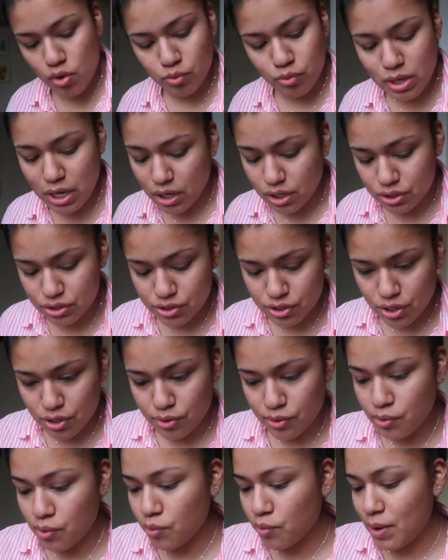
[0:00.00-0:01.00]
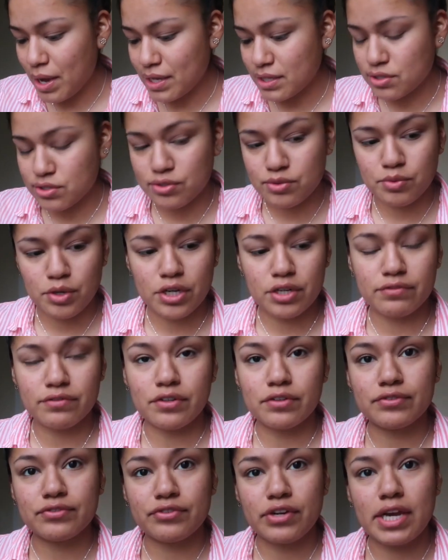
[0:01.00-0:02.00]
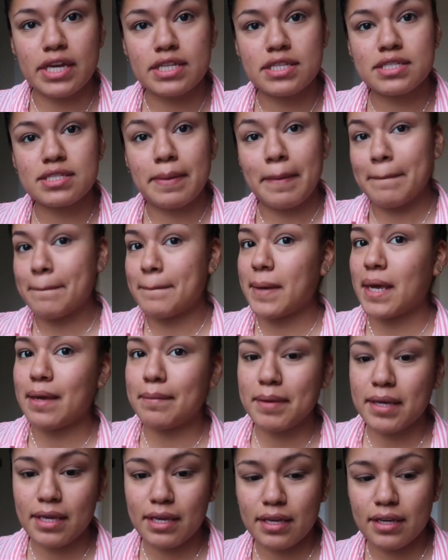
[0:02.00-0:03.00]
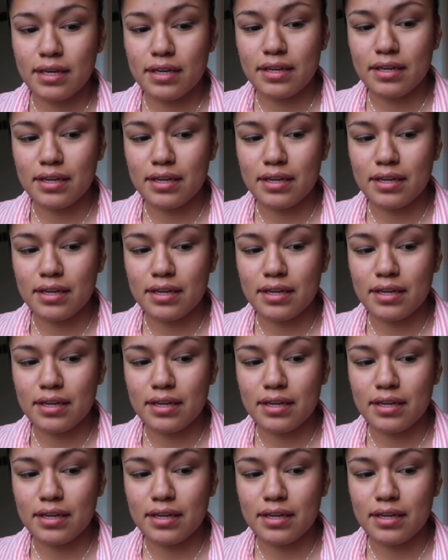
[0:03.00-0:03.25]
We also went to one of our friend's baby,